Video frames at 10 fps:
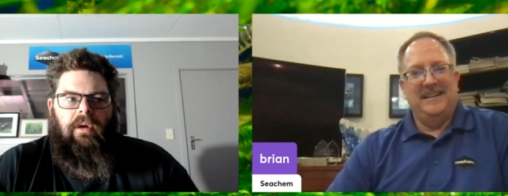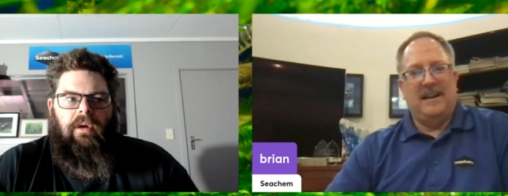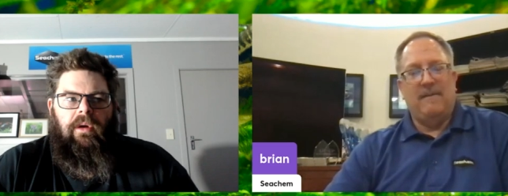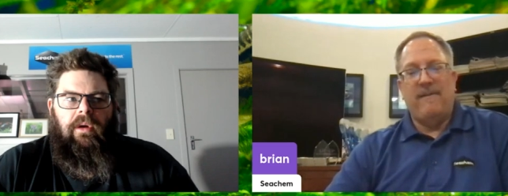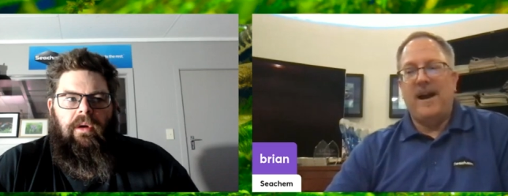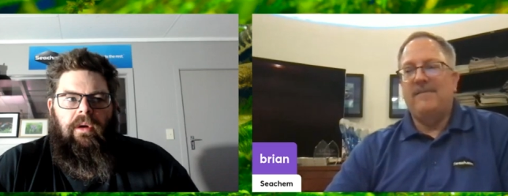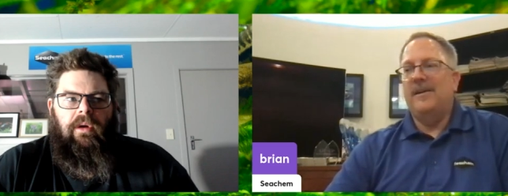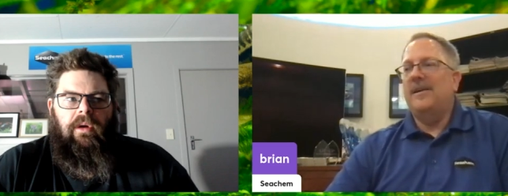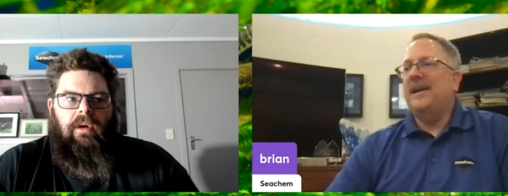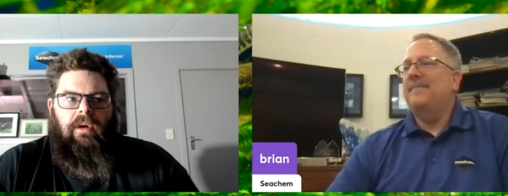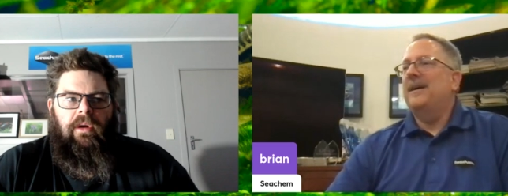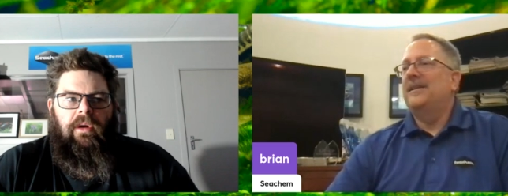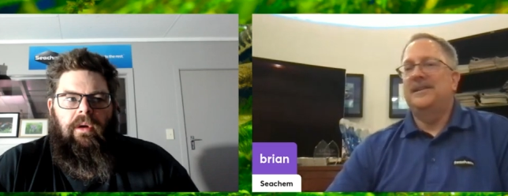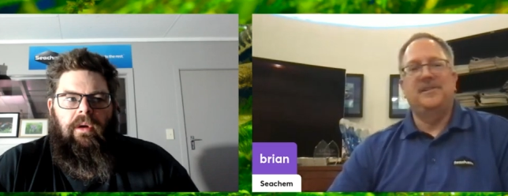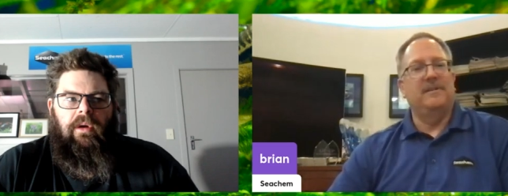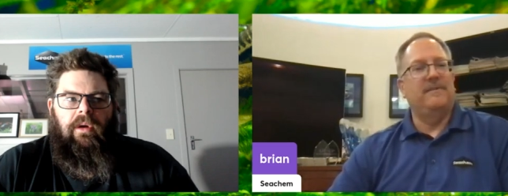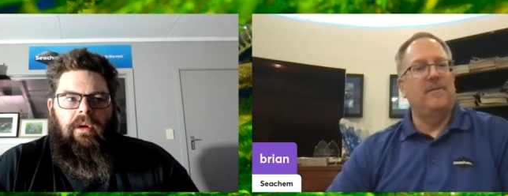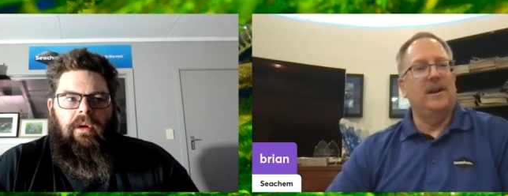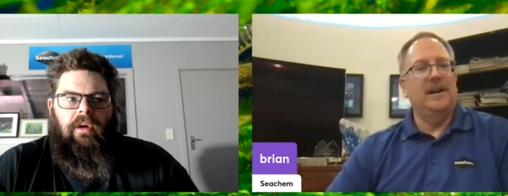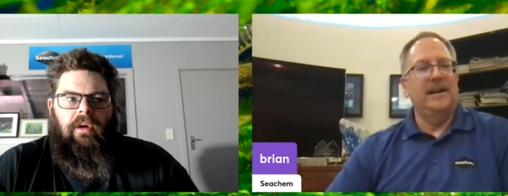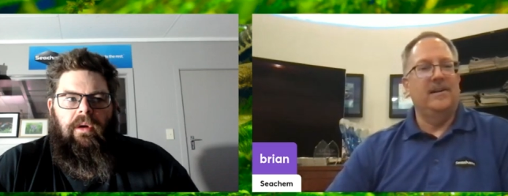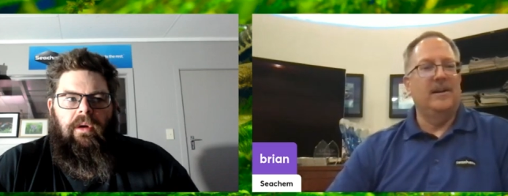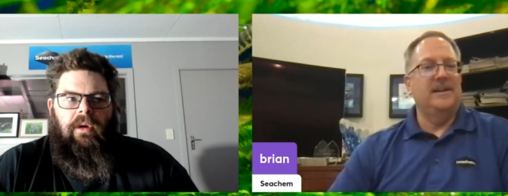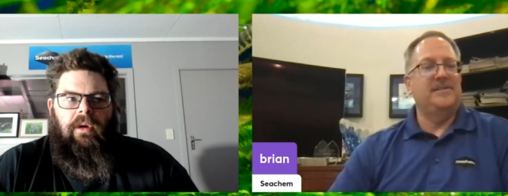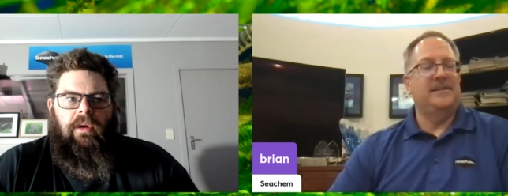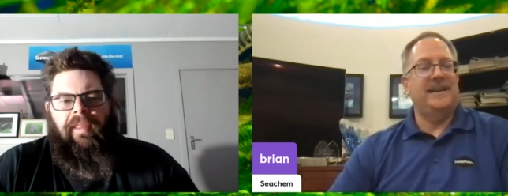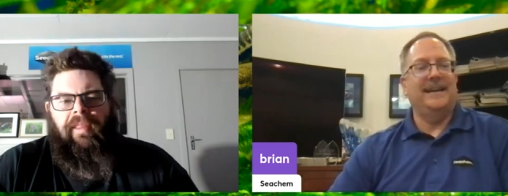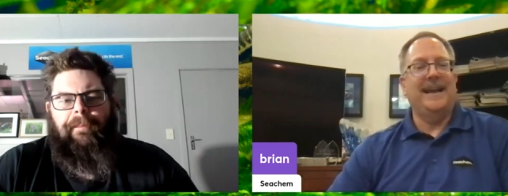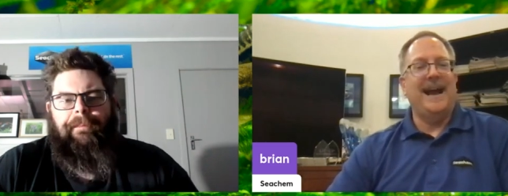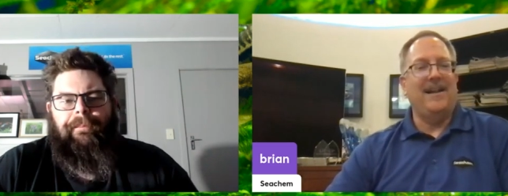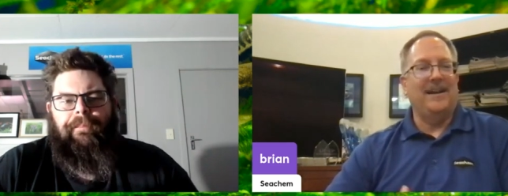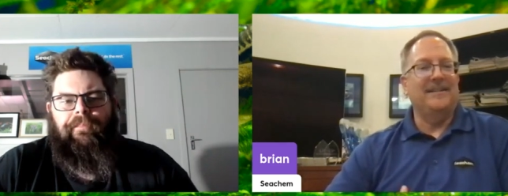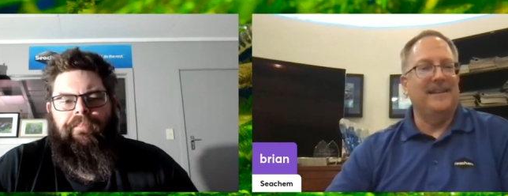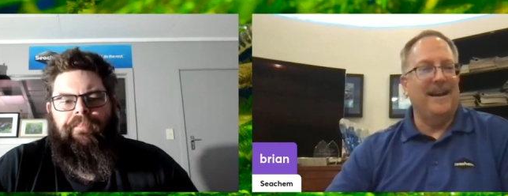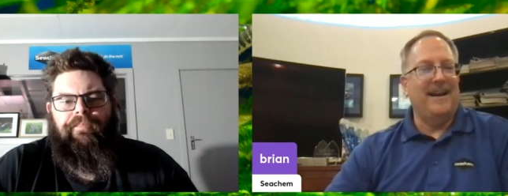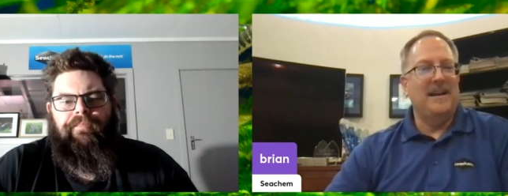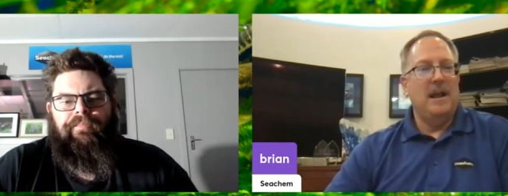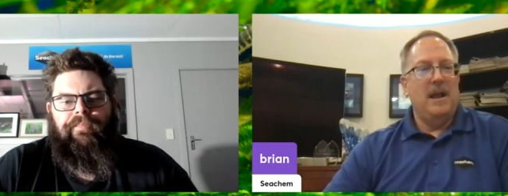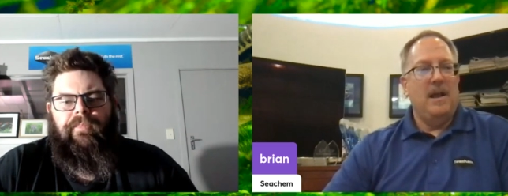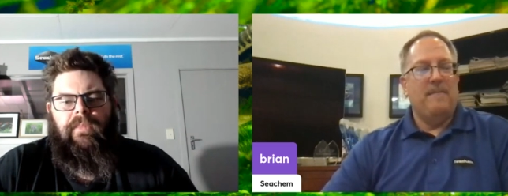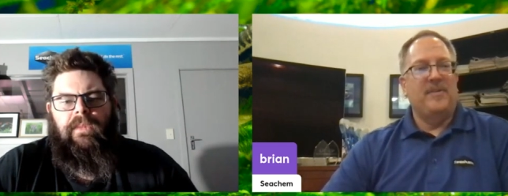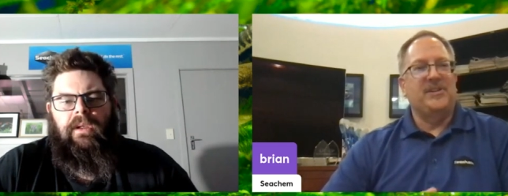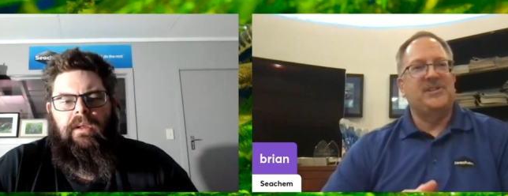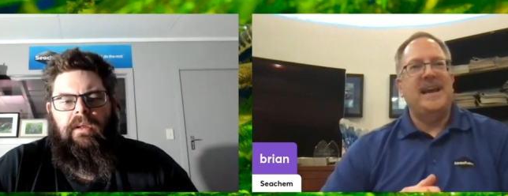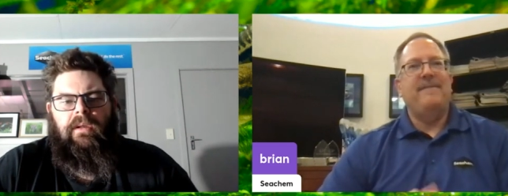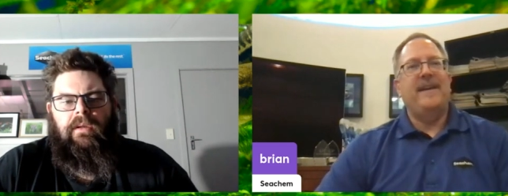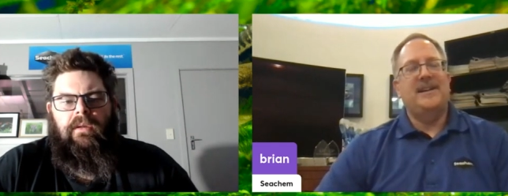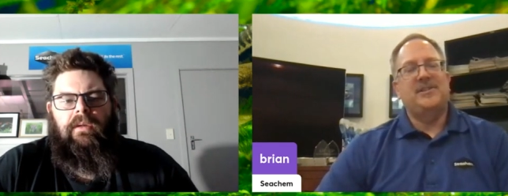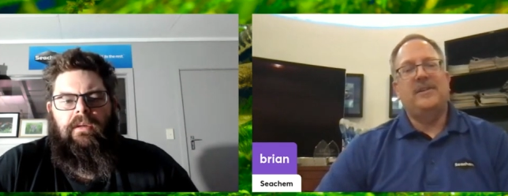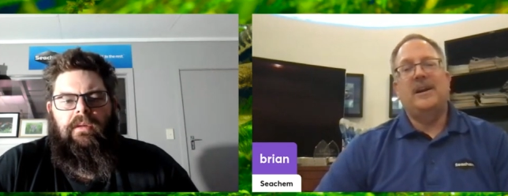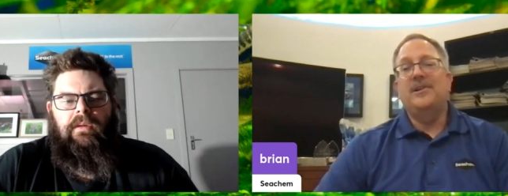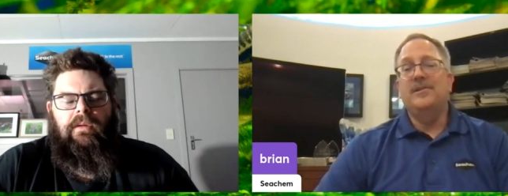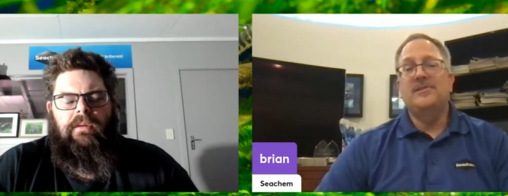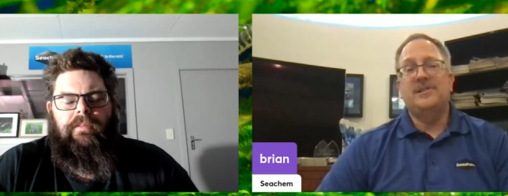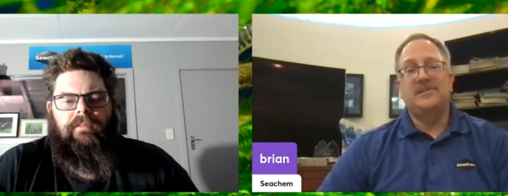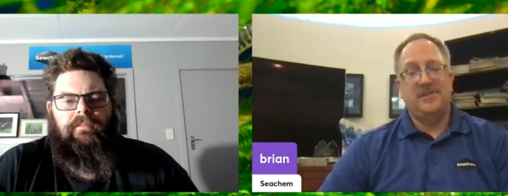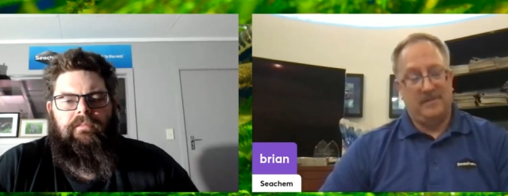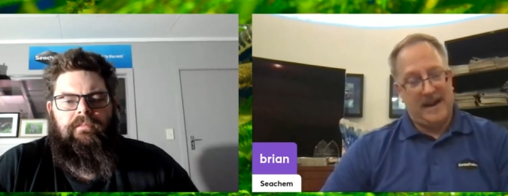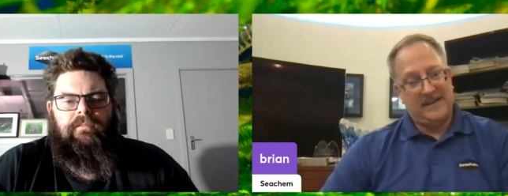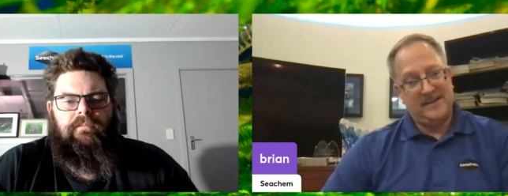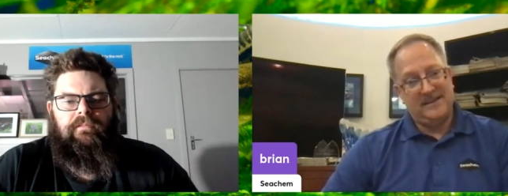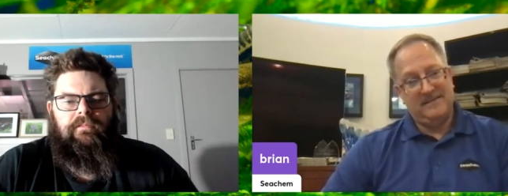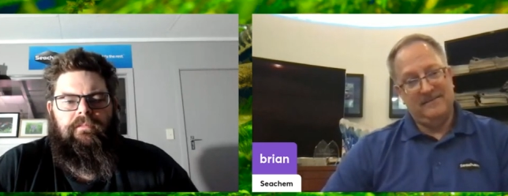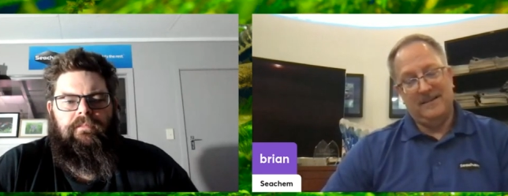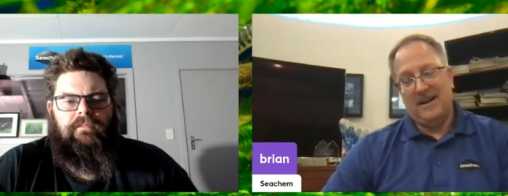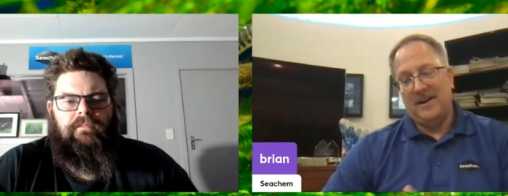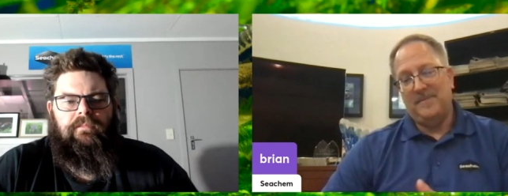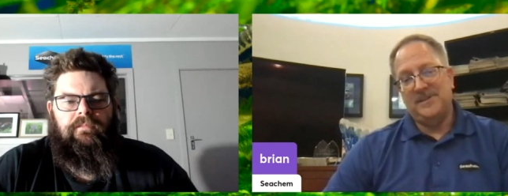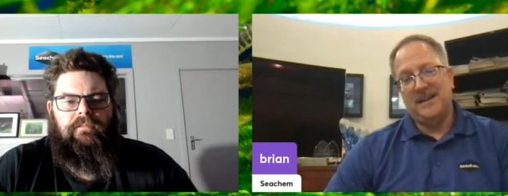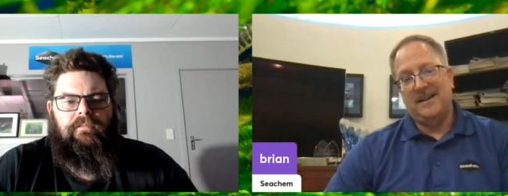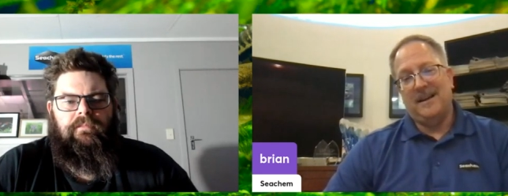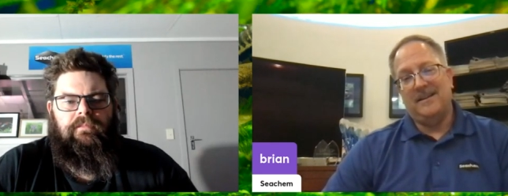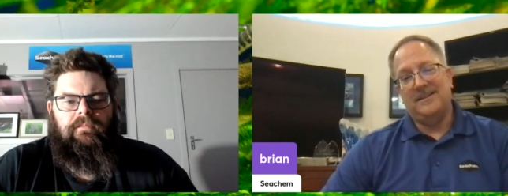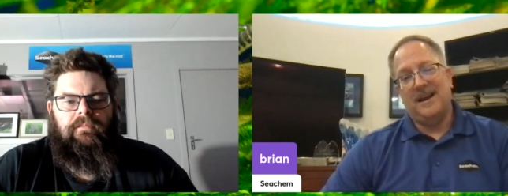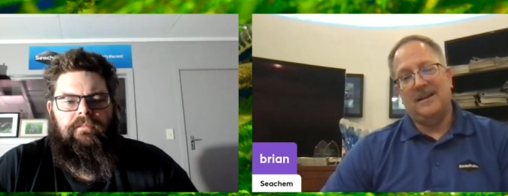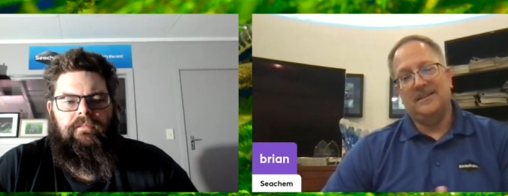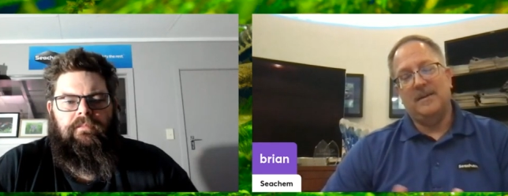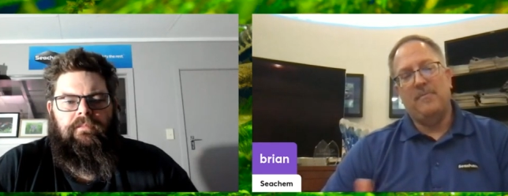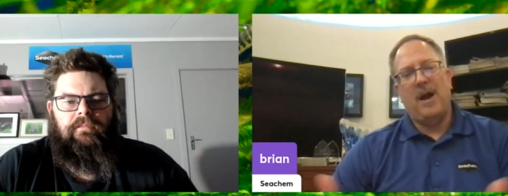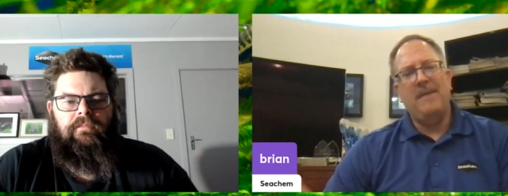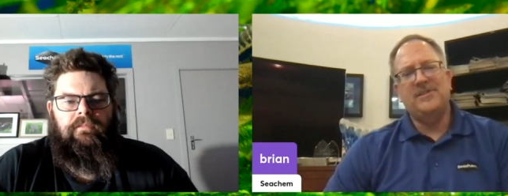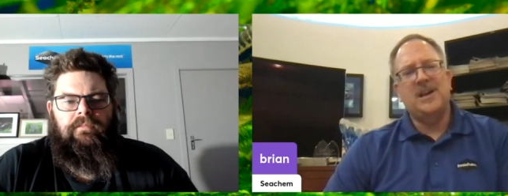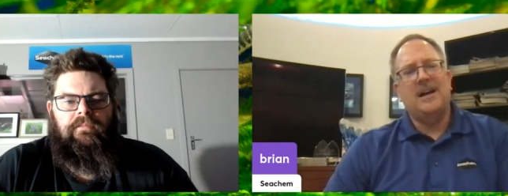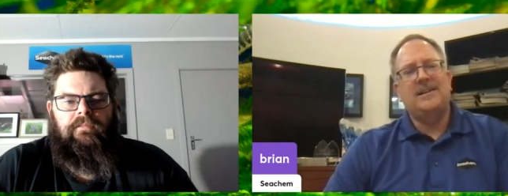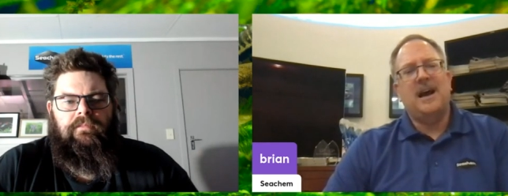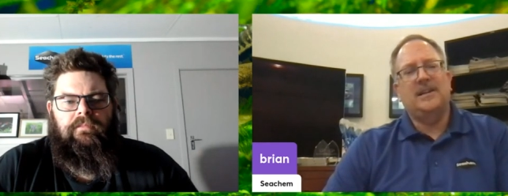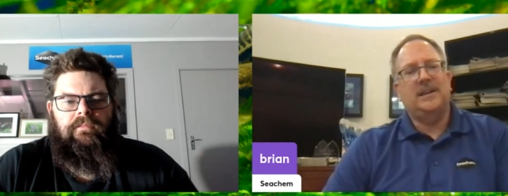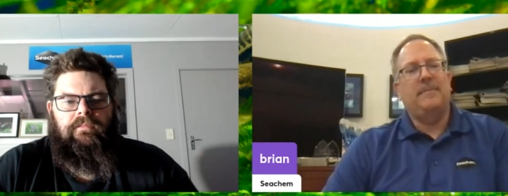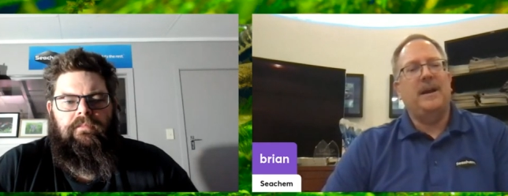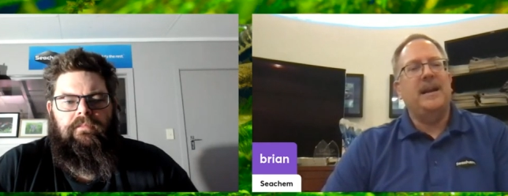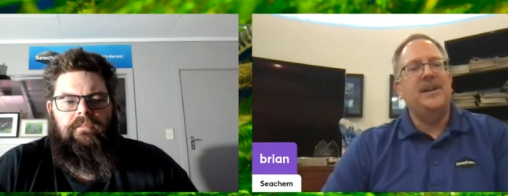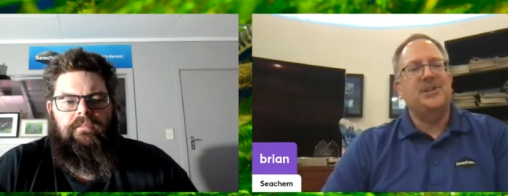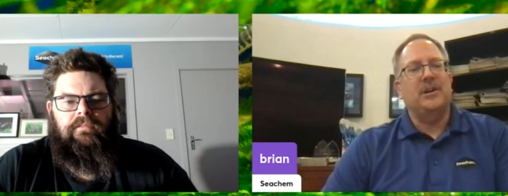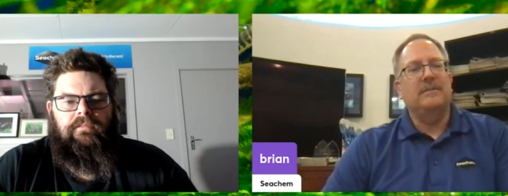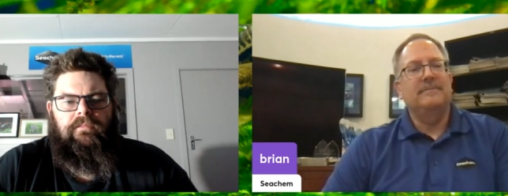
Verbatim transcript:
Speaker 1: like a 500 ml liter tank, sort of smaller than that. Gallon. Yeah. But the safe answer there, used as directed, 100% non toxic. Prime's non toxic by nature.